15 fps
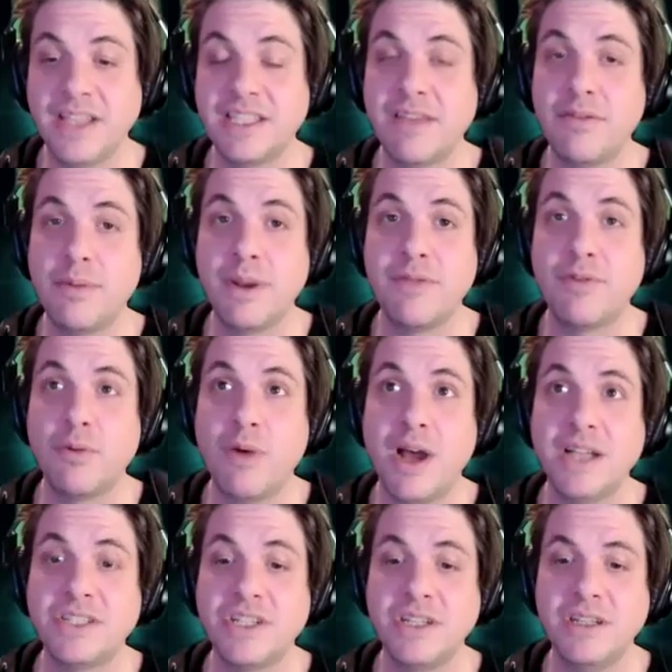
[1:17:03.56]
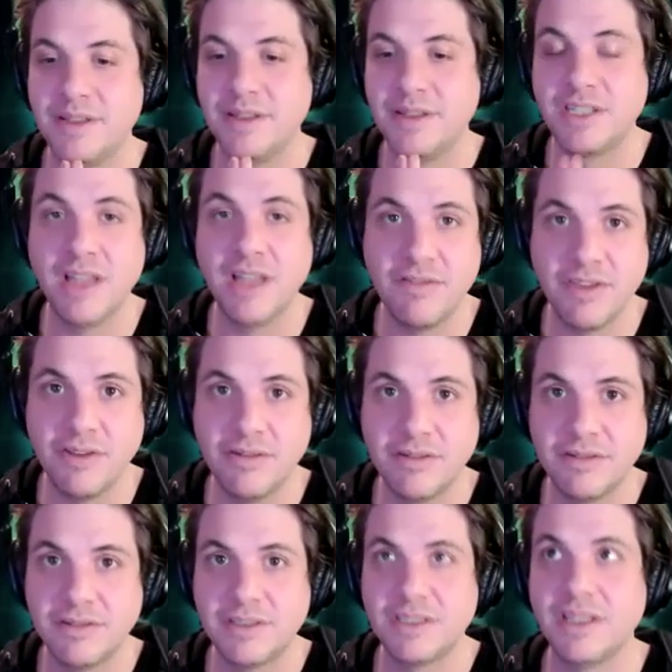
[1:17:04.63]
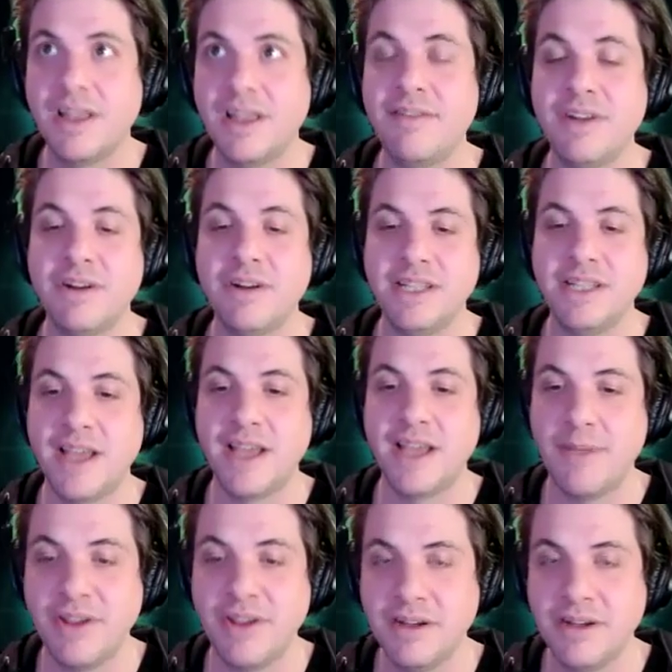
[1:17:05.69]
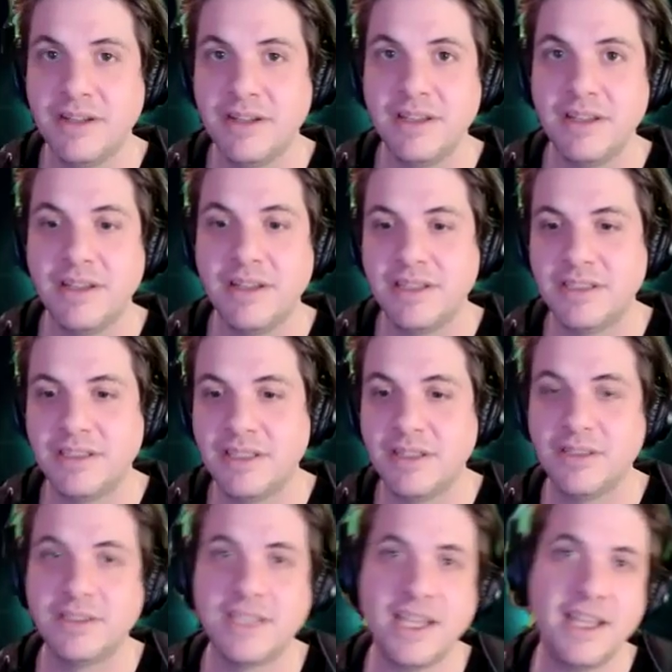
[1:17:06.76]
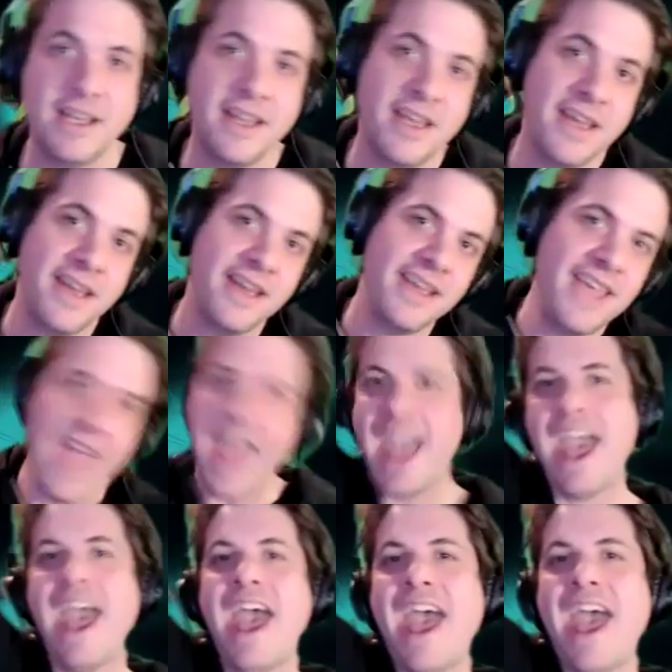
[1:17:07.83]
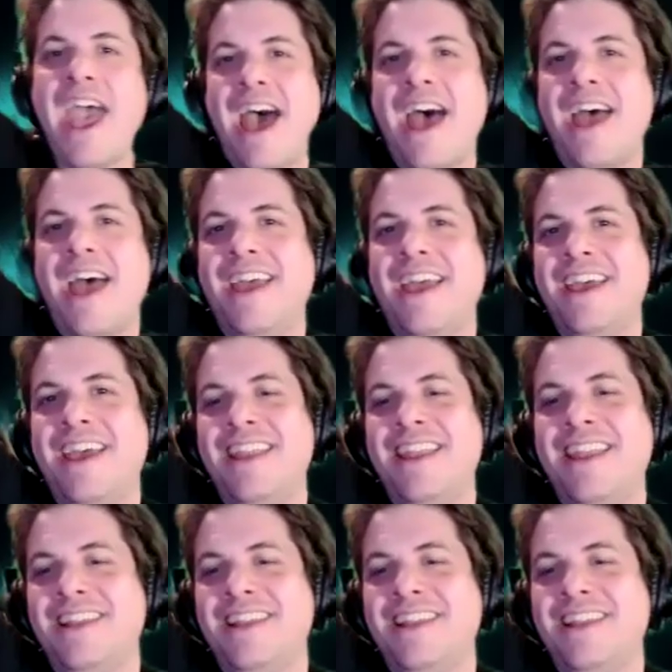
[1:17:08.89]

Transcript: everybody for watching. Still love you. Still having a great time out here. Still saying, yeah! And then I